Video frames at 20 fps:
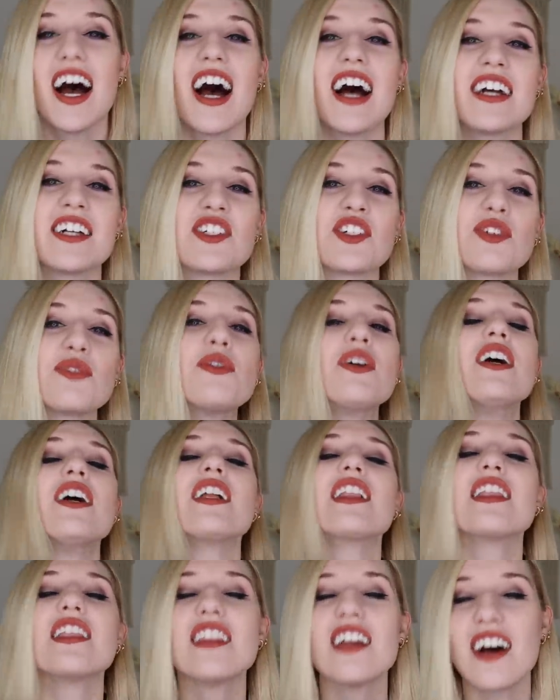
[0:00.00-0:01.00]
I do
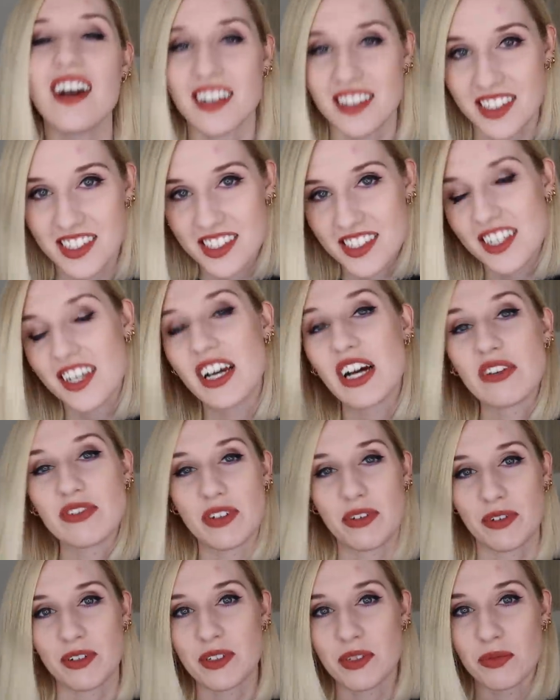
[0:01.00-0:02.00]
lots of
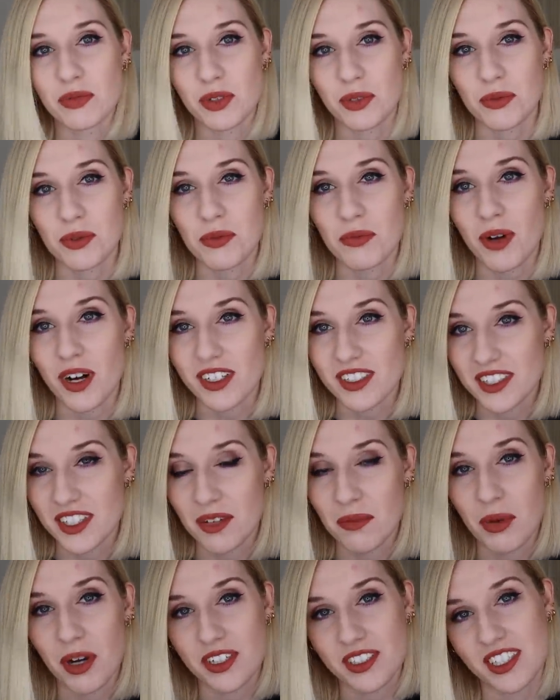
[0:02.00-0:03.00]
different subscription box
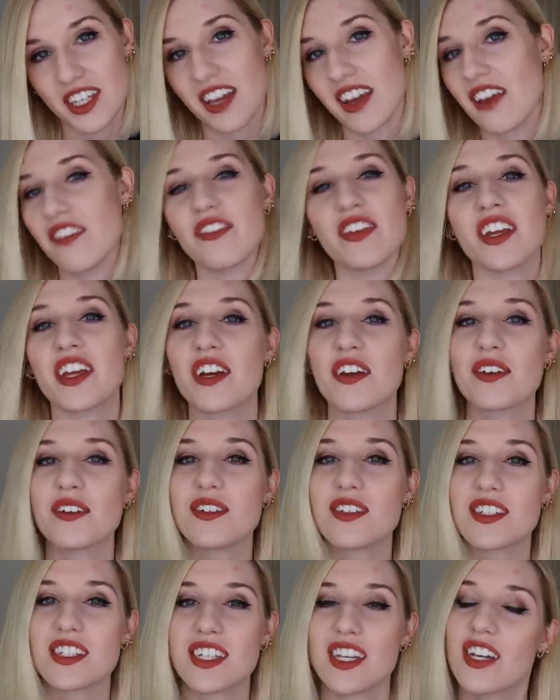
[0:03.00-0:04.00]
unboxing
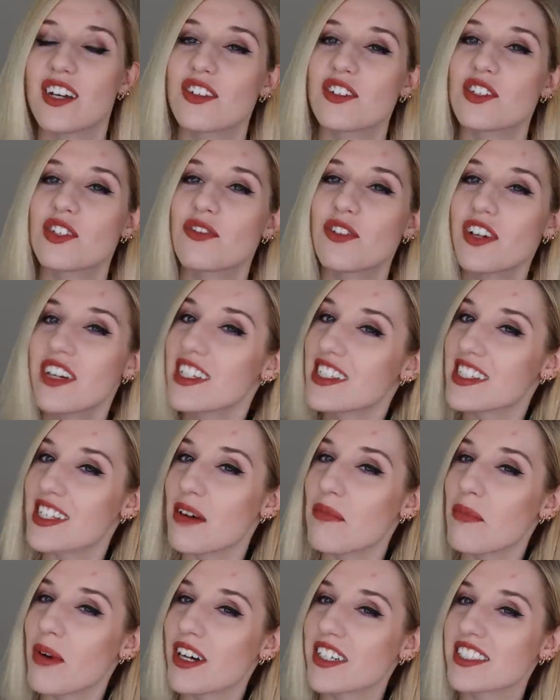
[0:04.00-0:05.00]
videos here. So if you're a
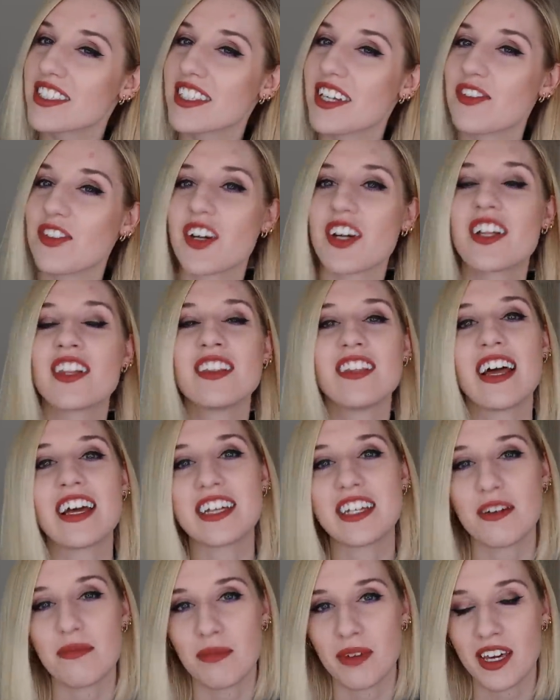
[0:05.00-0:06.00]
sub box lover
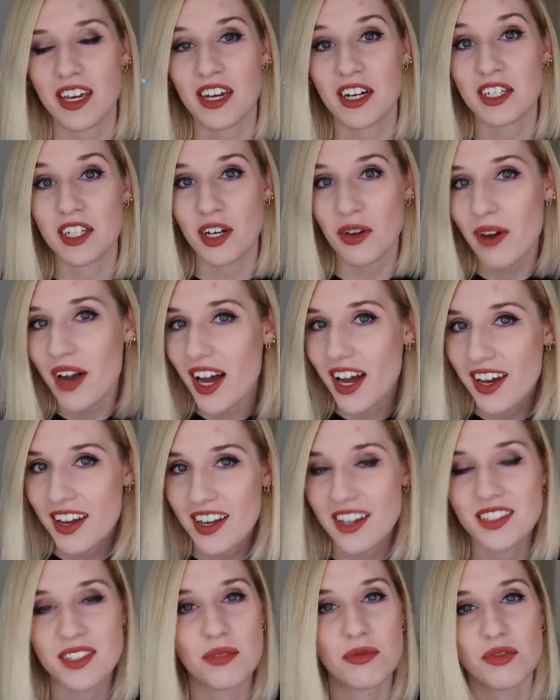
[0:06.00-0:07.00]
like me, go
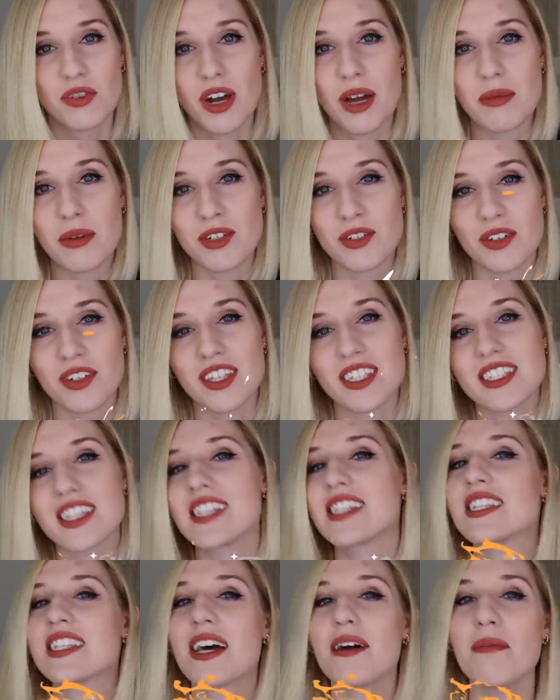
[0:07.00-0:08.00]
ahead and subscribe and join
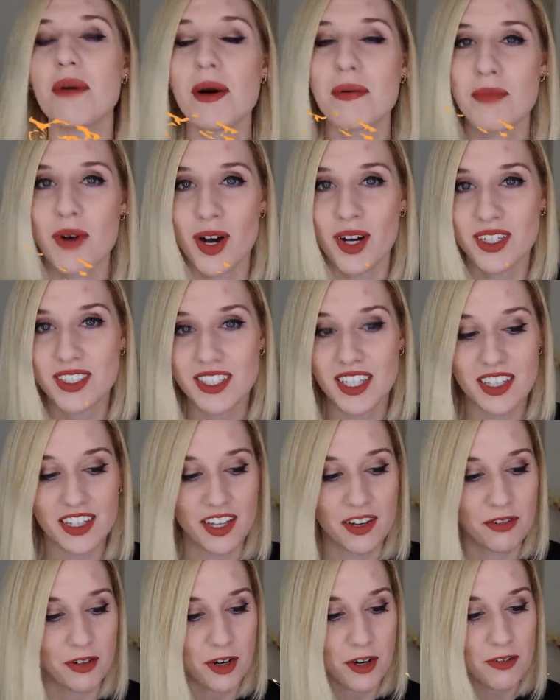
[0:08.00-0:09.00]
this sub box
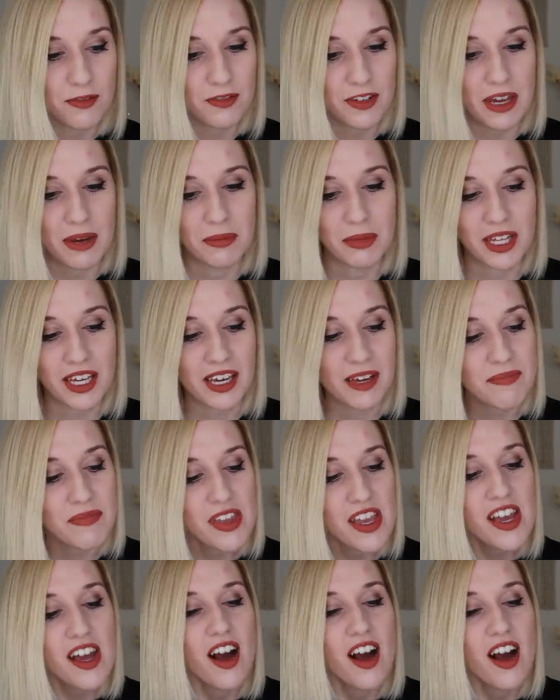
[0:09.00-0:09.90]
lover family.